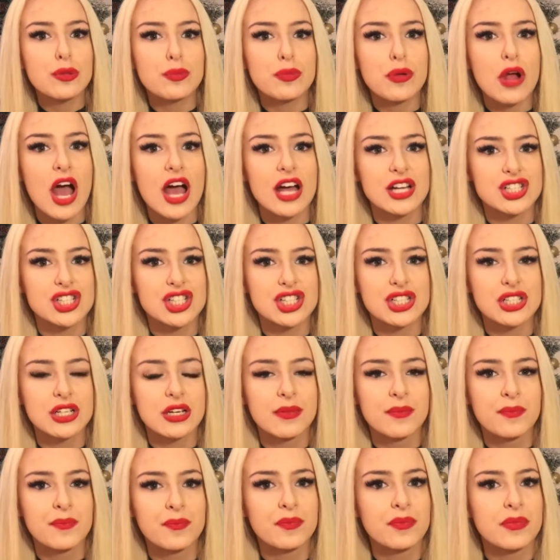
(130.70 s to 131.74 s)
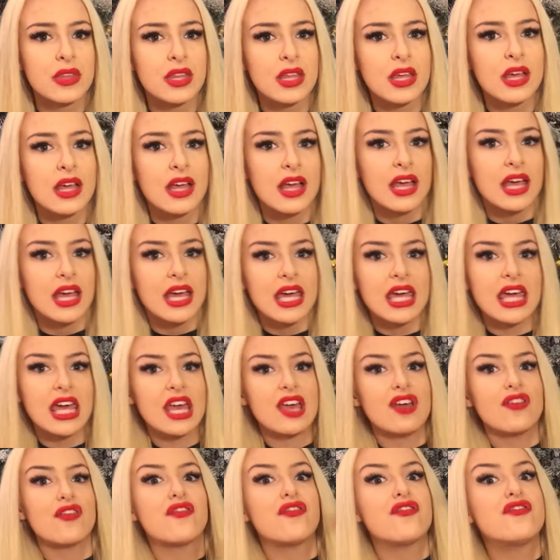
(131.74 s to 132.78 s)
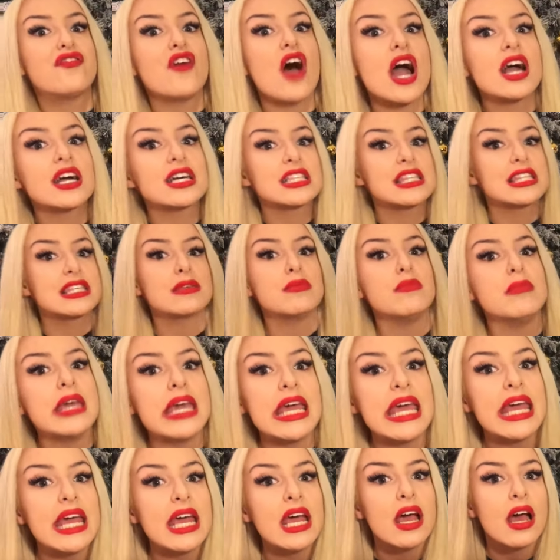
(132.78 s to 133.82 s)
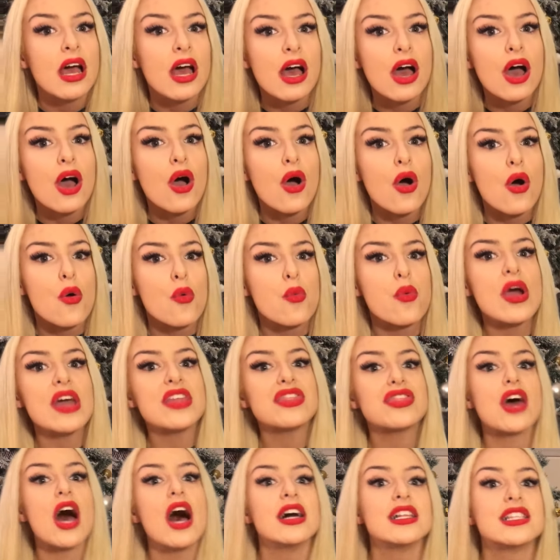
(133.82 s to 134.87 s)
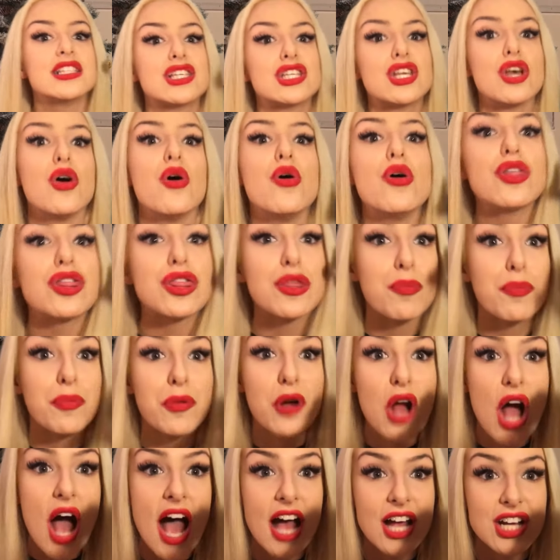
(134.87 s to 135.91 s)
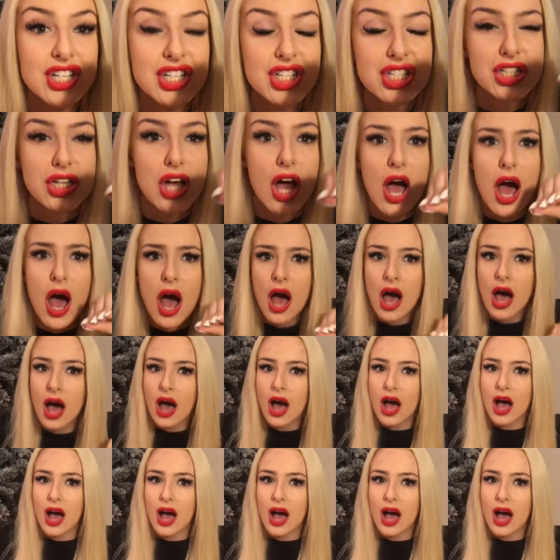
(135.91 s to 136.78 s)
moral of the story is, if you like any weird music that not a lot of people understand, keep